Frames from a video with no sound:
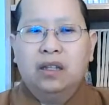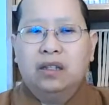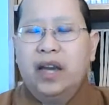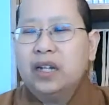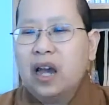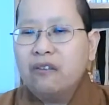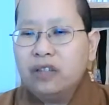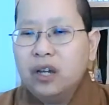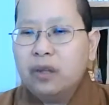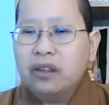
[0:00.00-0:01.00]
Then
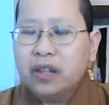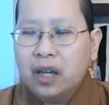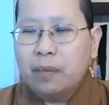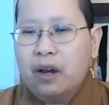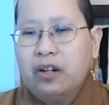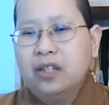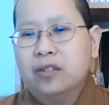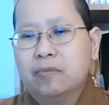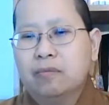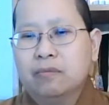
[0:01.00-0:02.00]
after we think about
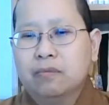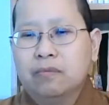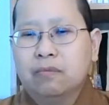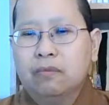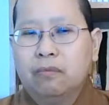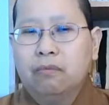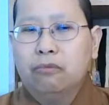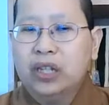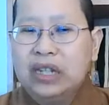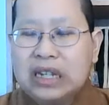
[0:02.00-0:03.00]
it,
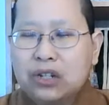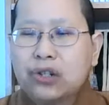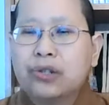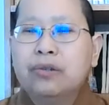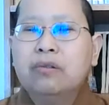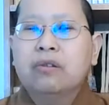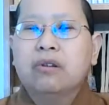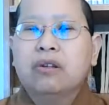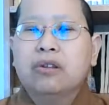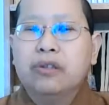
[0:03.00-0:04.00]
we need to
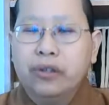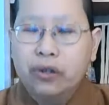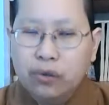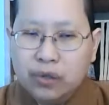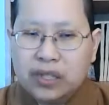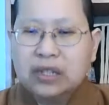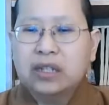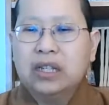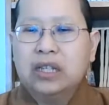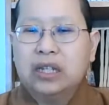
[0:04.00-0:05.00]
use
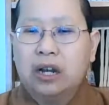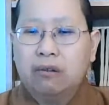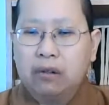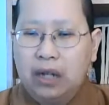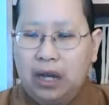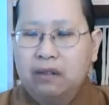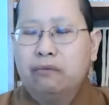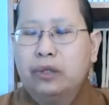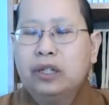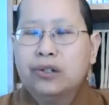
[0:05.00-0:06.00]
it in our life.
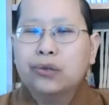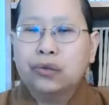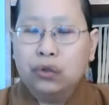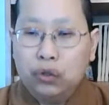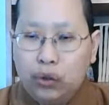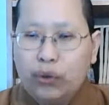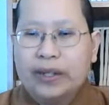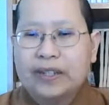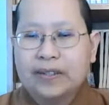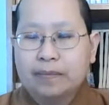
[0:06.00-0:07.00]
We need to do
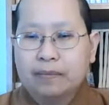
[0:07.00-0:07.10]
it.